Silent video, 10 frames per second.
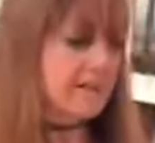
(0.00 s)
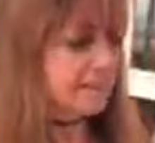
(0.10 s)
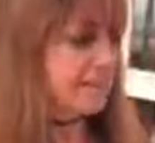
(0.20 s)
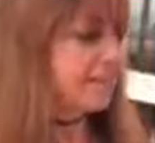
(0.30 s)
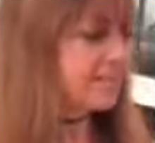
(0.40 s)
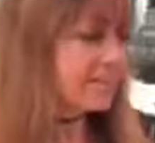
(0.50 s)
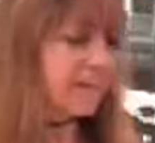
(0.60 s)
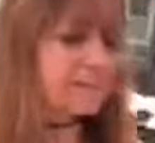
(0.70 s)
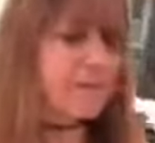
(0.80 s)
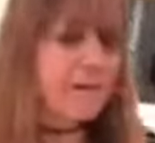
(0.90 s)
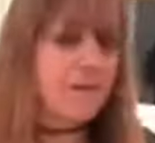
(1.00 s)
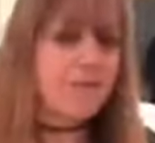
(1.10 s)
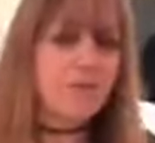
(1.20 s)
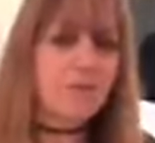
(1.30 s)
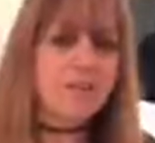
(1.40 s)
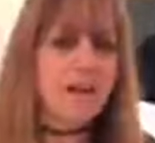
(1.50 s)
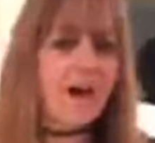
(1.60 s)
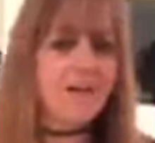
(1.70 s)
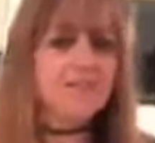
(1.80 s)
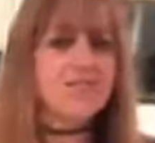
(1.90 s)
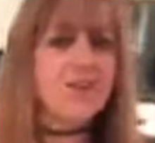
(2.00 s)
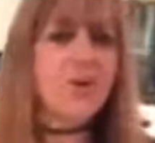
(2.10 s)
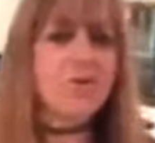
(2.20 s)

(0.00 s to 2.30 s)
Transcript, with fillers: you really got to be careful with that. So